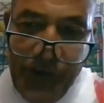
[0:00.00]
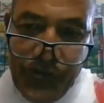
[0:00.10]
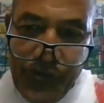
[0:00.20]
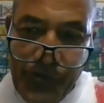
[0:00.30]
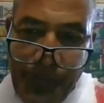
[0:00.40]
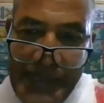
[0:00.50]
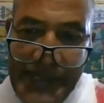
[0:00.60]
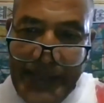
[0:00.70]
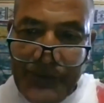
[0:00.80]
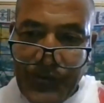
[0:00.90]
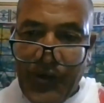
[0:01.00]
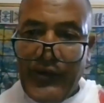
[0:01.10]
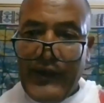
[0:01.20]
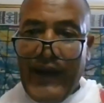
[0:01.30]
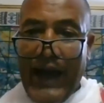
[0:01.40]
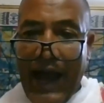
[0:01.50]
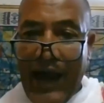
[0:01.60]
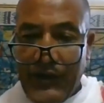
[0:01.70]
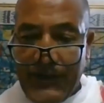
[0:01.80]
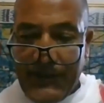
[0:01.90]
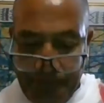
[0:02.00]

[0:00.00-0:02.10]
of Somalia. So our